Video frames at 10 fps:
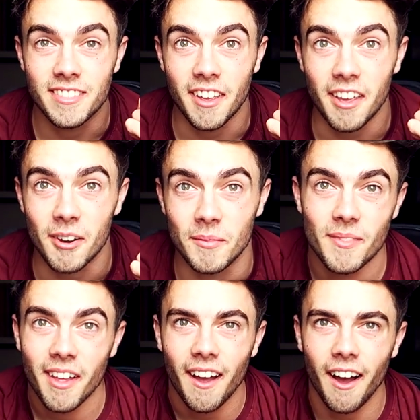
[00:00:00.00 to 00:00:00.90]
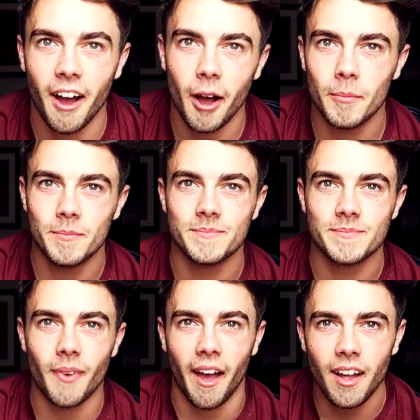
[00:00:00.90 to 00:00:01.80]
Damn. Um,
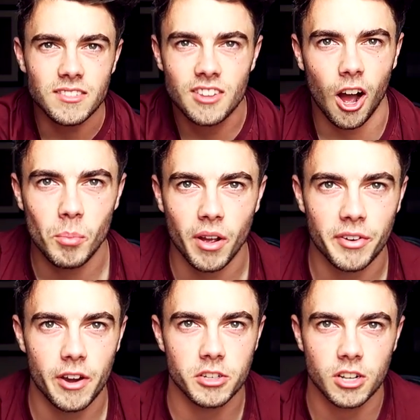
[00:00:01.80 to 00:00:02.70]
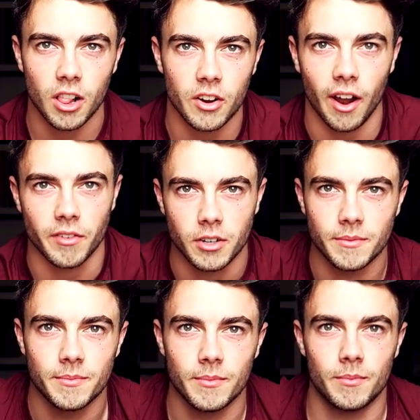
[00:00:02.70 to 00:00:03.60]
hands down my favorite color ever
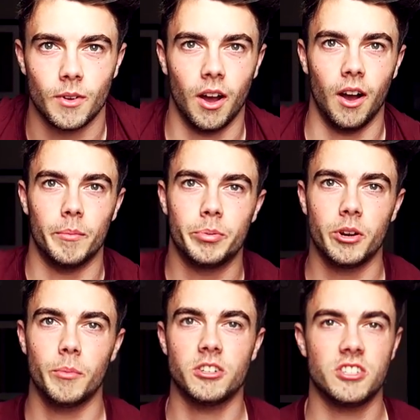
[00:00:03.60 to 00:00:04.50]
uh, pretty much.